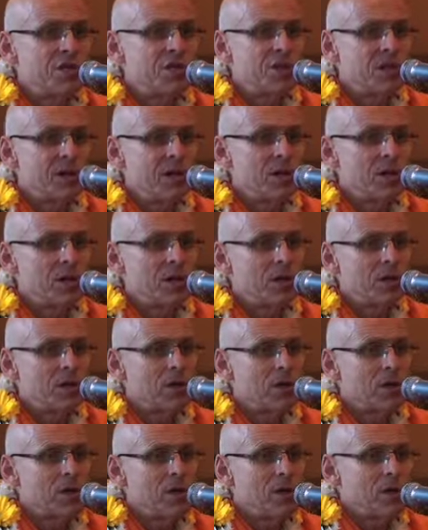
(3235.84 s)
is there,
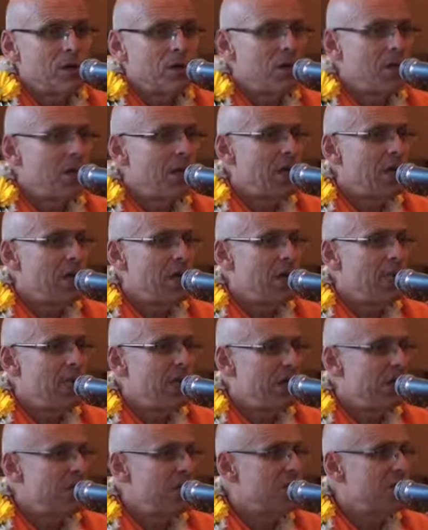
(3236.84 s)
then,
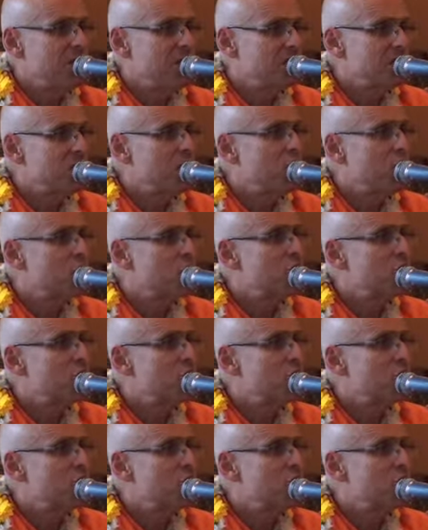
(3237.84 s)
then the six